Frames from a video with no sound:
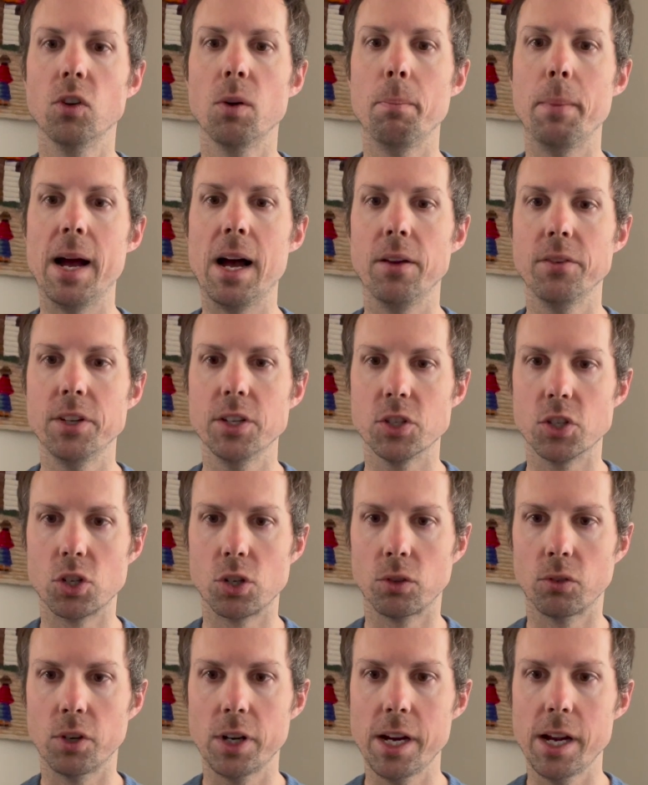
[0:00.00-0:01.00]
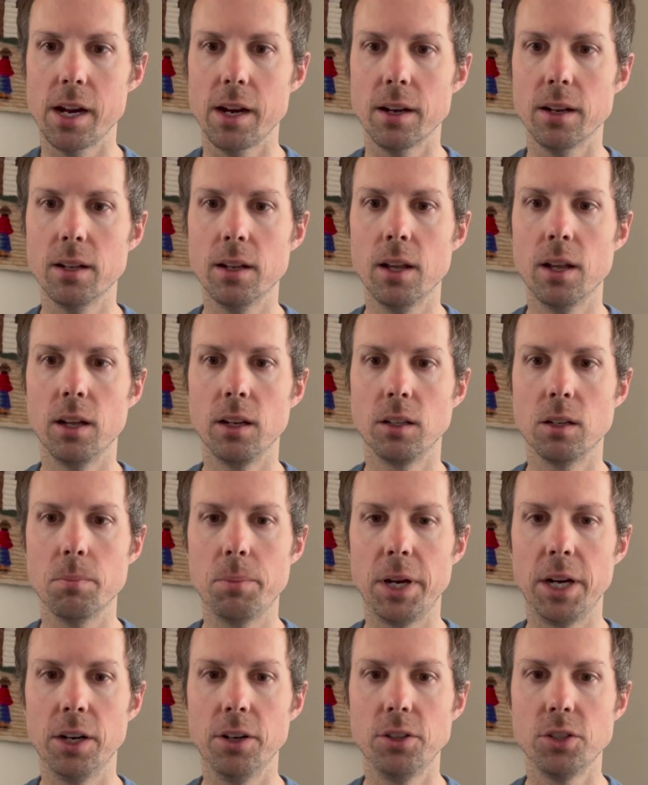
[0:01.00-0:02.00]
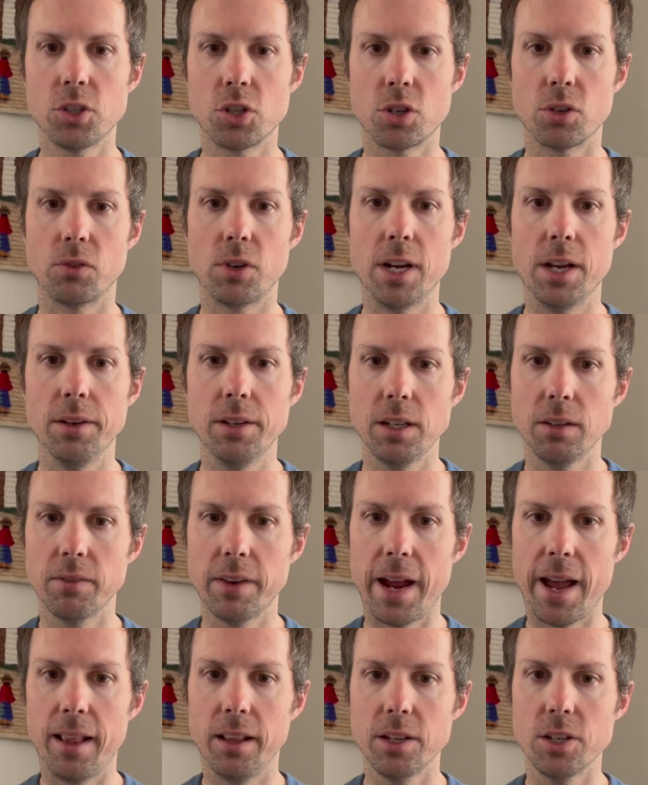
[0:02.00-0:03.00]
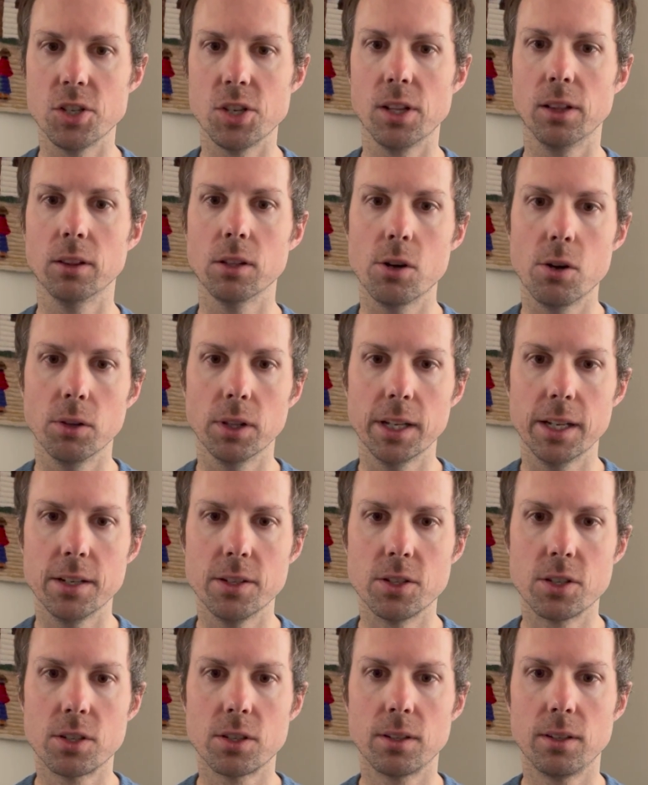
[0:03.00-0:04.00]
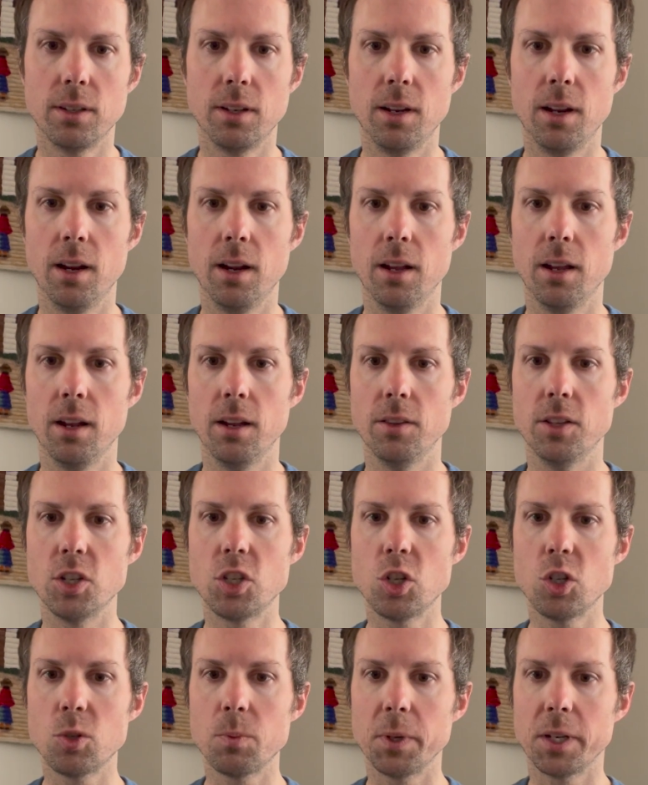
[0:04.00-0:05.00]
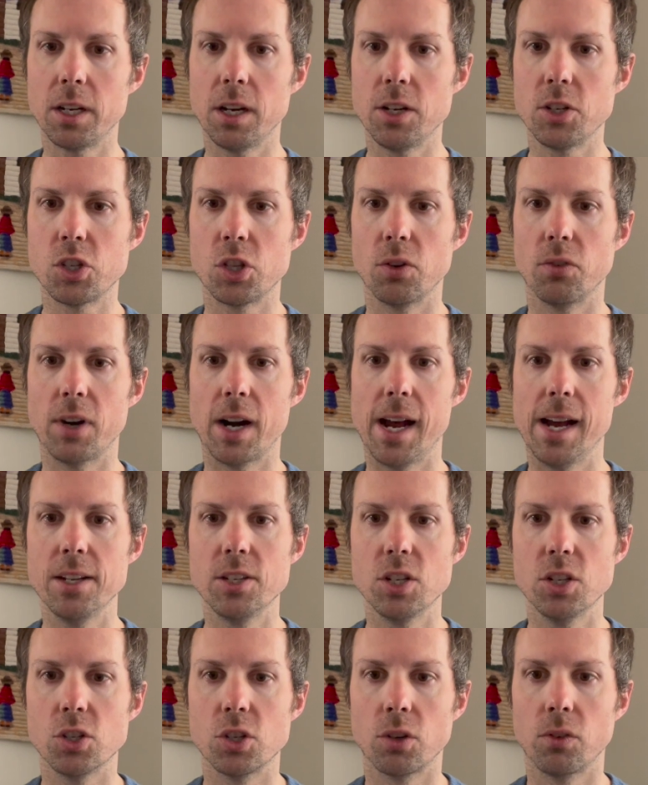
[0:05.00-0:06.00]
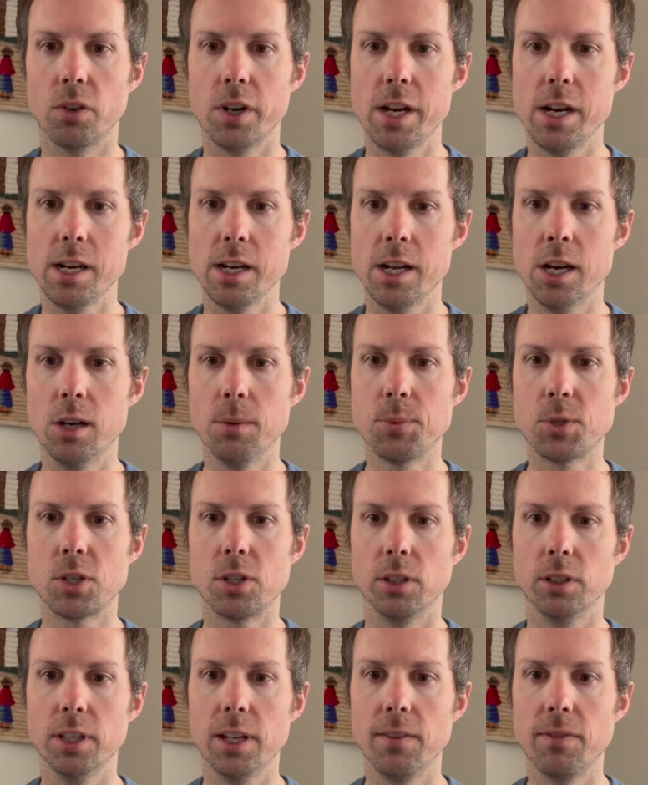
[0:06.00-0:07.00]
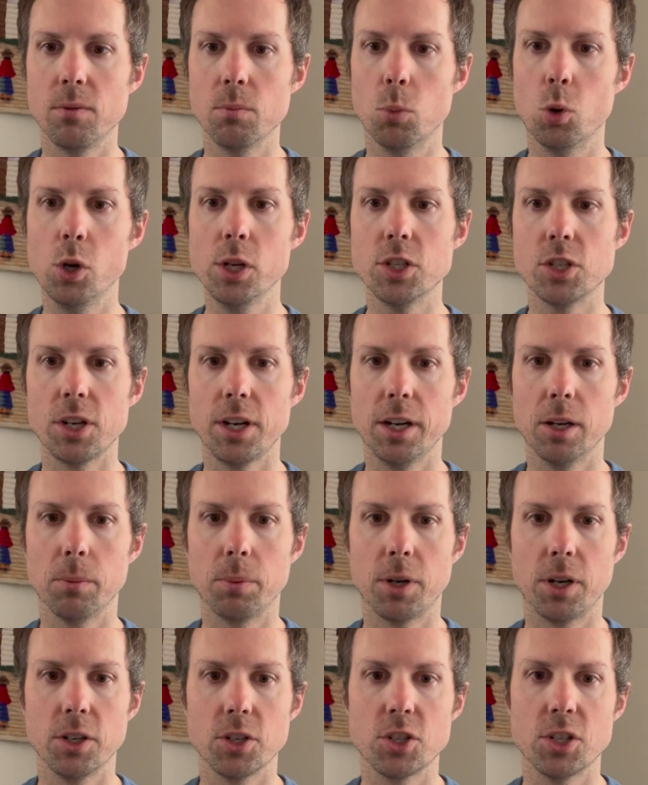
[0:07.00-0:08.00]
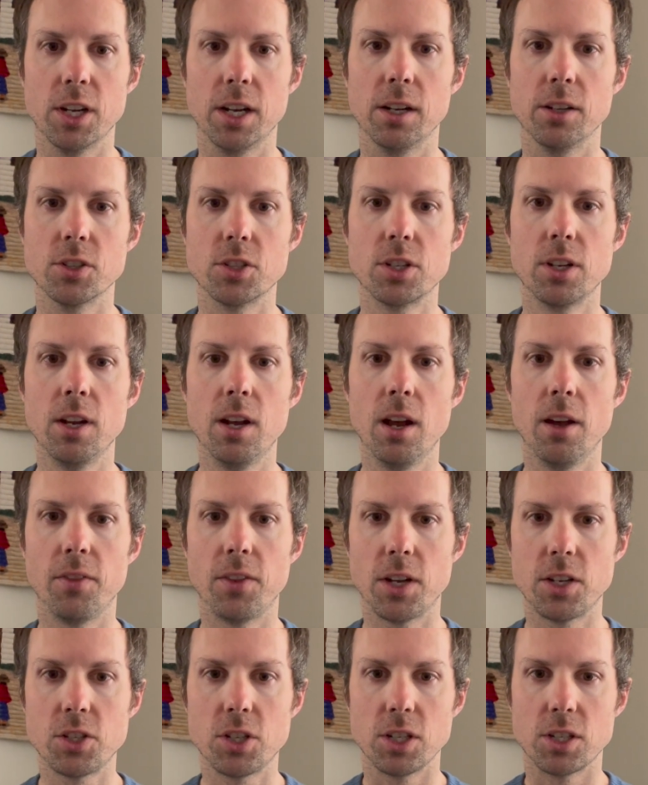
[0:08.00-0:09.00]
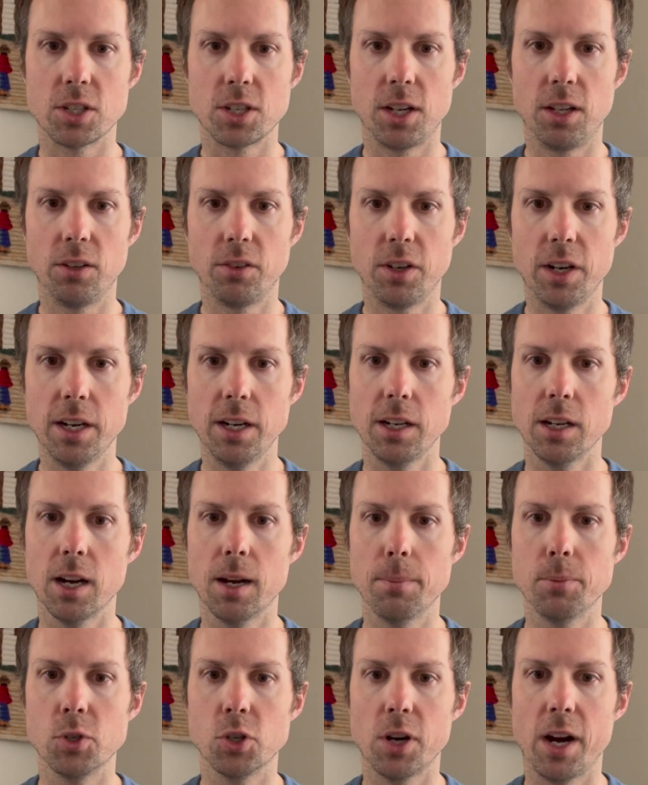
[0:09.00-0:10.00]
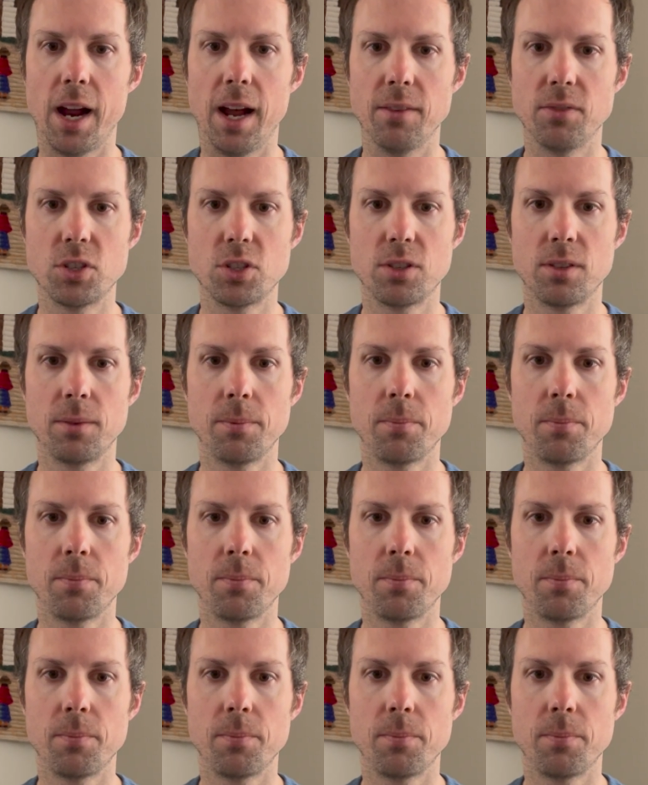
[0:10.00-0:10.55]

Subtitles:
mountainous terrain compared to surrounding valleys and lowlands. This is because the rise in terrain helps to lift moist air parcels, thus accelerating updrafts.